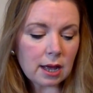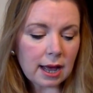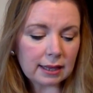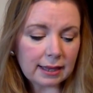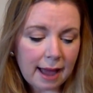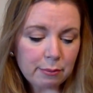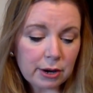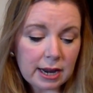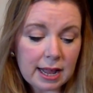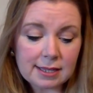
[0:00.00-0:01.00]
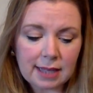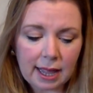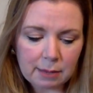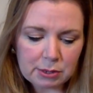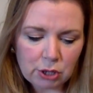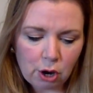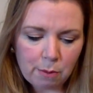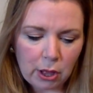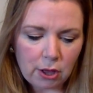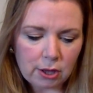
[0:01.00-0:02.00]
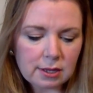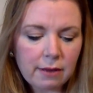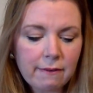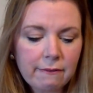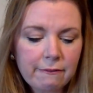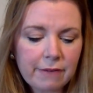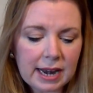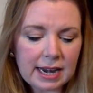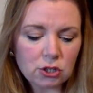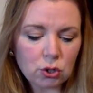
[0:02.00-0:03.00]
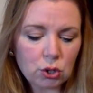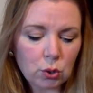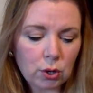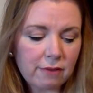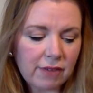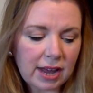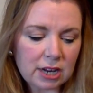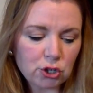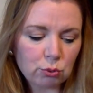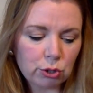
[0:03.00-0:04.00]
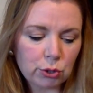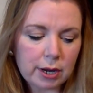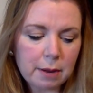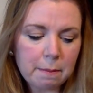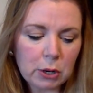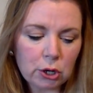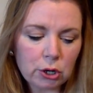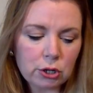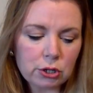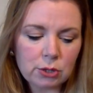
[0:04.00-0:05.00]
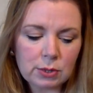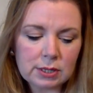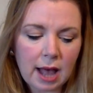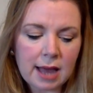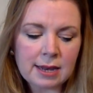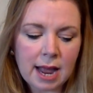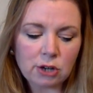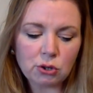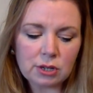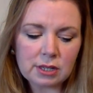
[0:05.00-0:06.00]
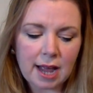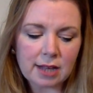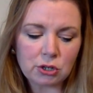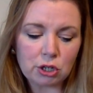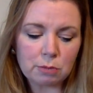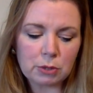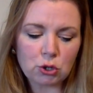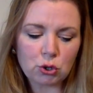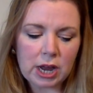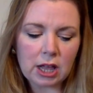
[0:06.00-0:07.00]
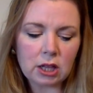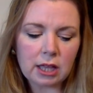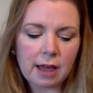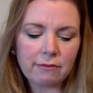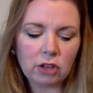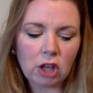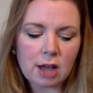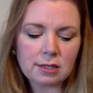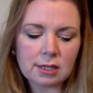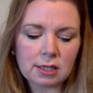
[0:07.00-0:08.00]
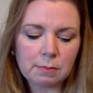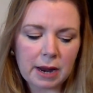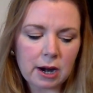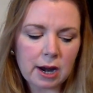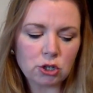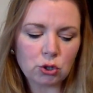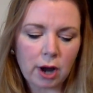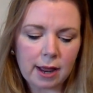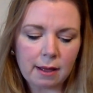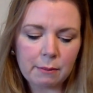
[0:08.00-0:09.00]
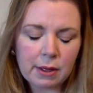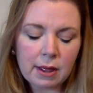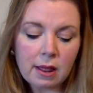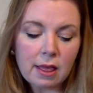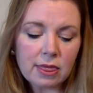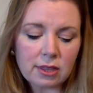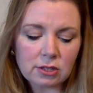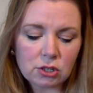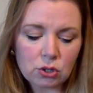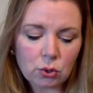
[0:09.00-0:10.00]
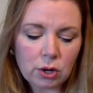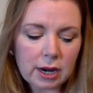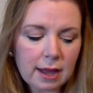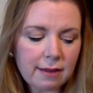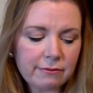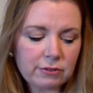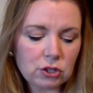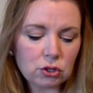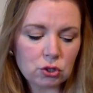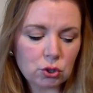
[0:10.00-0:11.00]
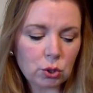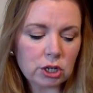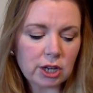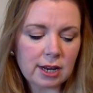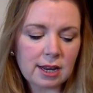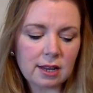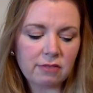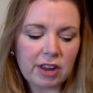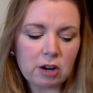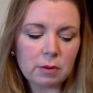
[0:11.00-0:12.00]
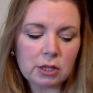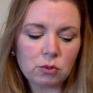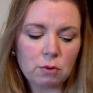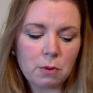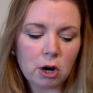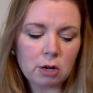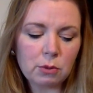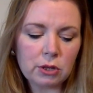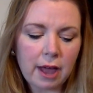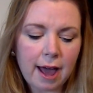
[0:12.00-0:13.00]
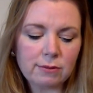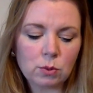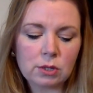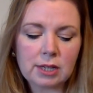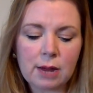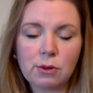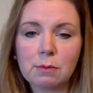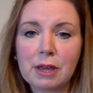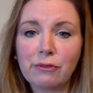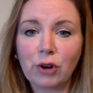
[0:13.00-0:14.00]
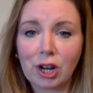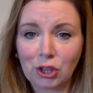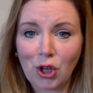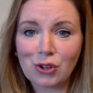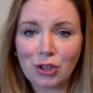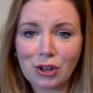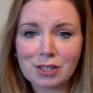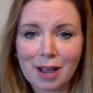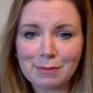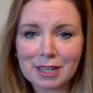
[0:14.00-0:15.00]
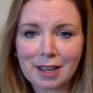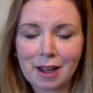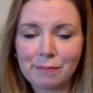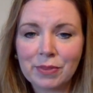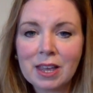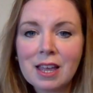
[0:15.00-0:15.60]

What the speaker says: elaborate and slightly bizarre balls, financial glory, financial ruin, murder, suicide, natural disasters, betrayal, love, loss, despair, and triumph. The story of George and Edith Vanderbilt's remarkable lives will stay with me for a long, long time to come."